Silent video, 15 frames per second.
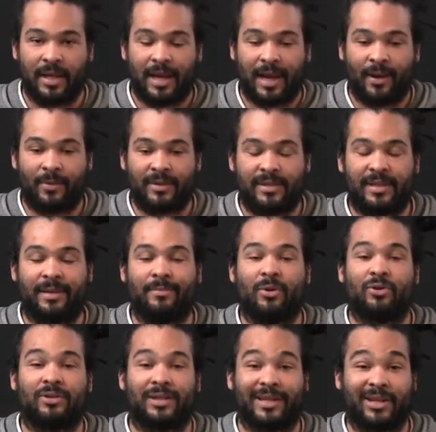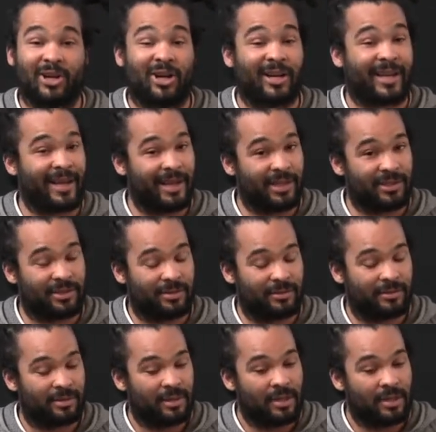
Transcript: I would say mostly Caucasian.